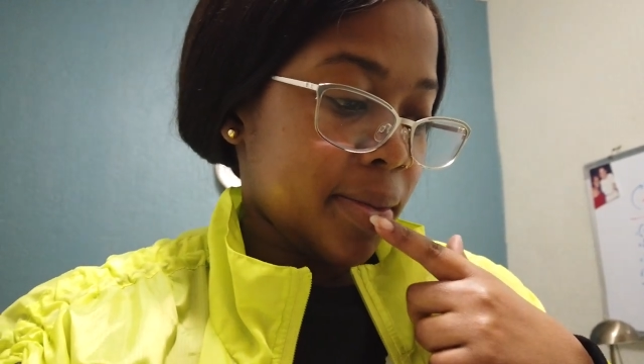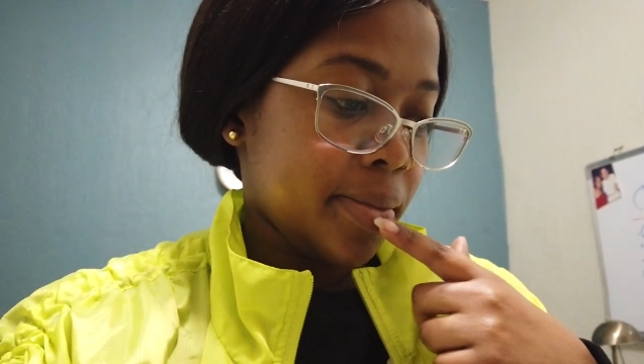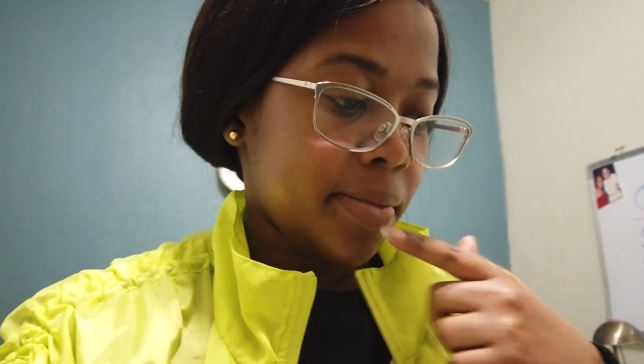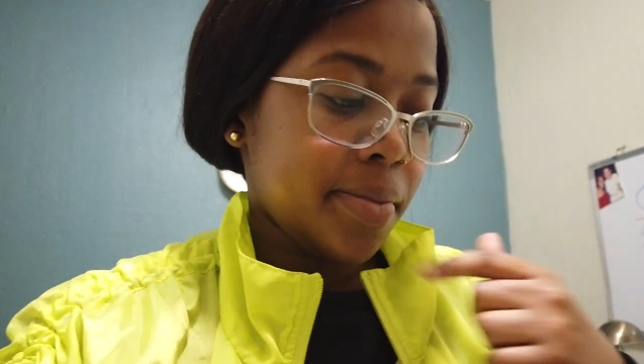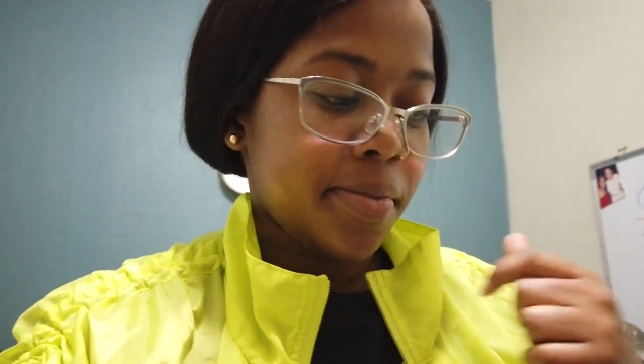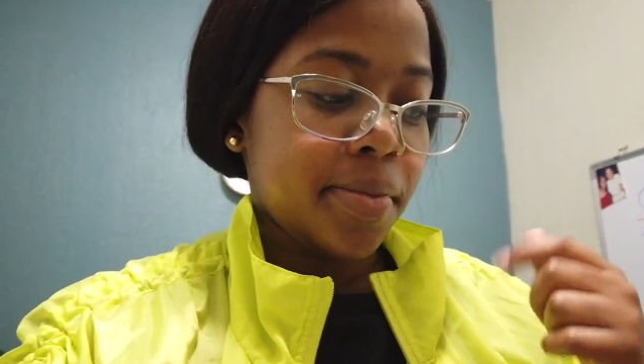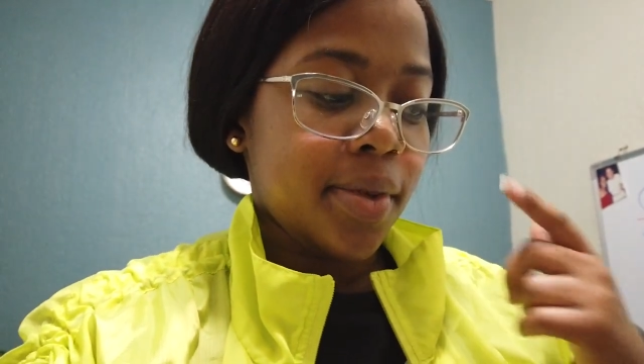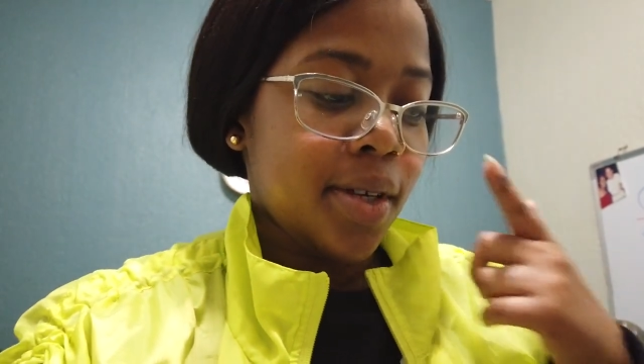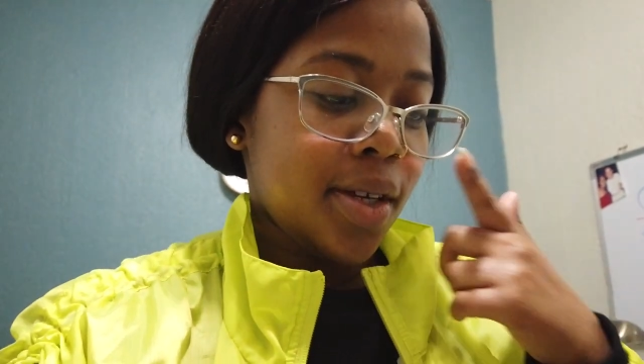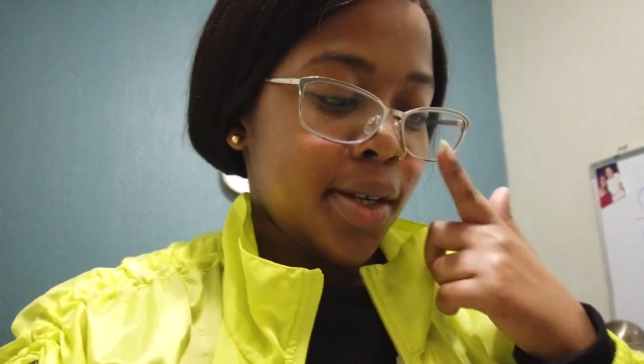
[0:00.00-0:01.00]
So
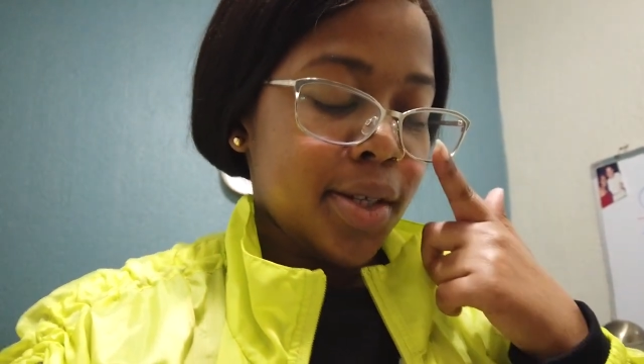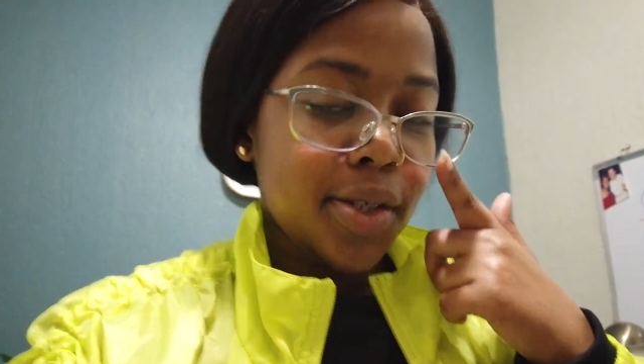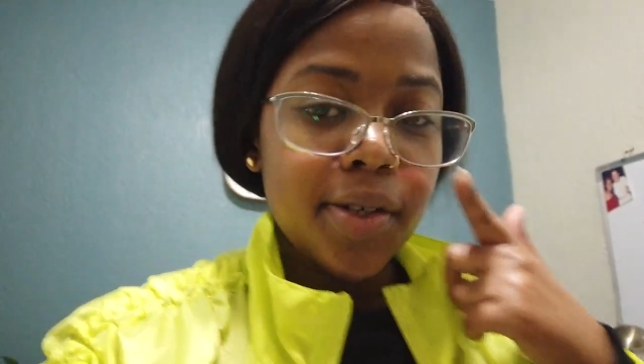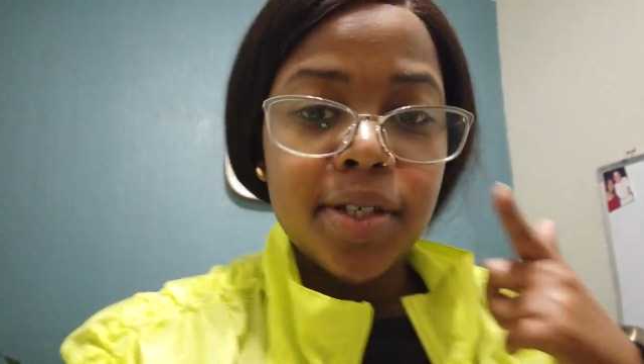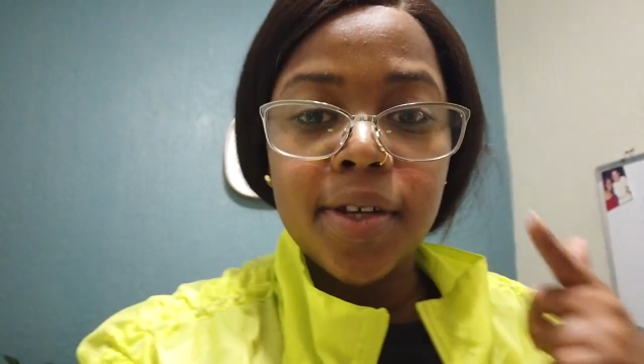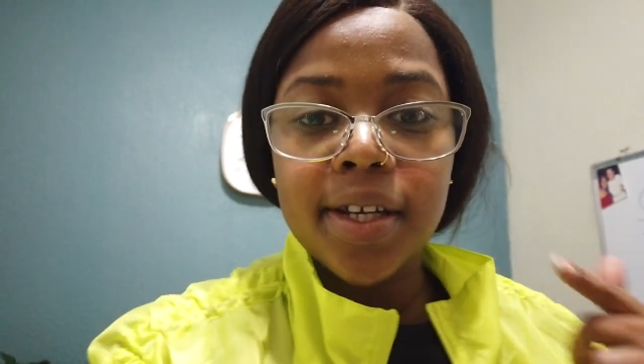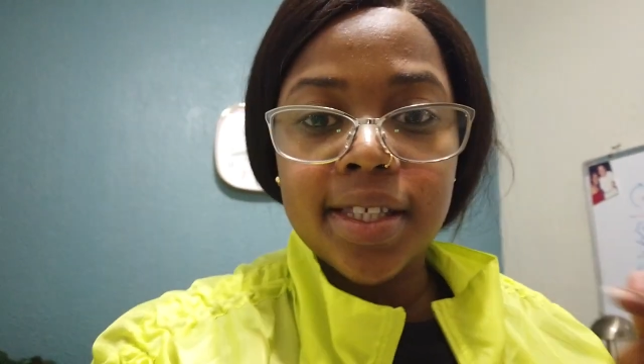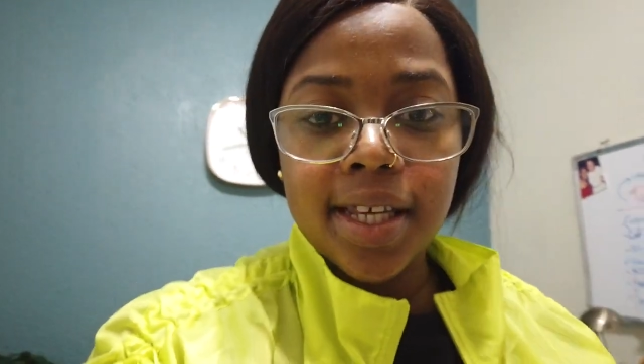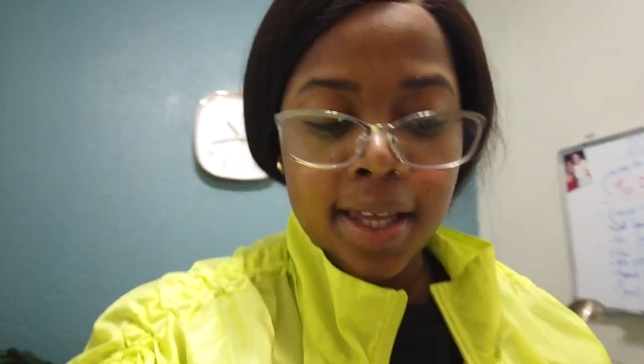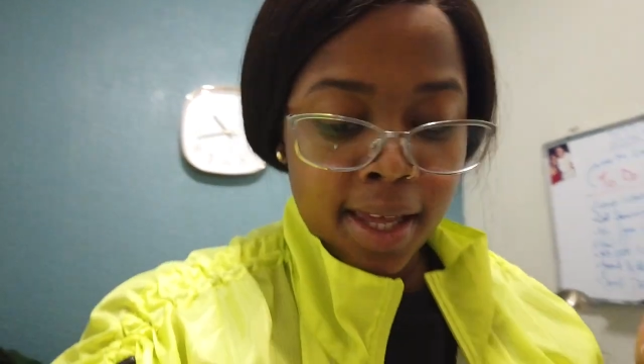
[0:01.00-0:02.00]
he's going
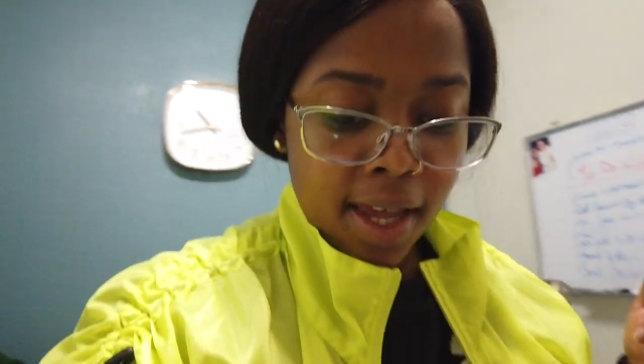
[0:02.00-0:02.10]
to take